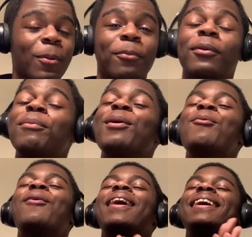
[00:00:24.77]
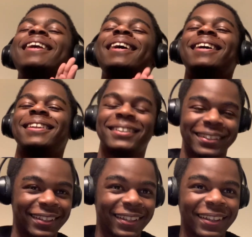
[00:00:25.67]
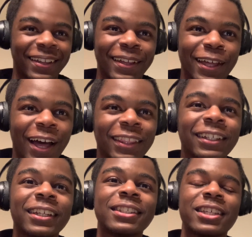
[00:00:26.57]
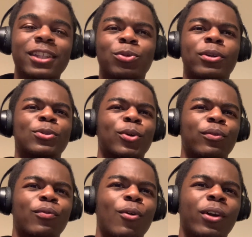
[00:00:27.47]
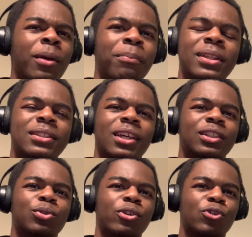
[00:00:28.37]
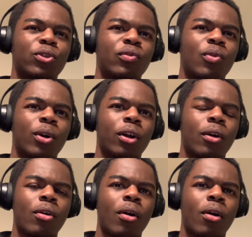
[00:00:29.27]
We've been waiting. I think they said 2024. They've been said 2024 though.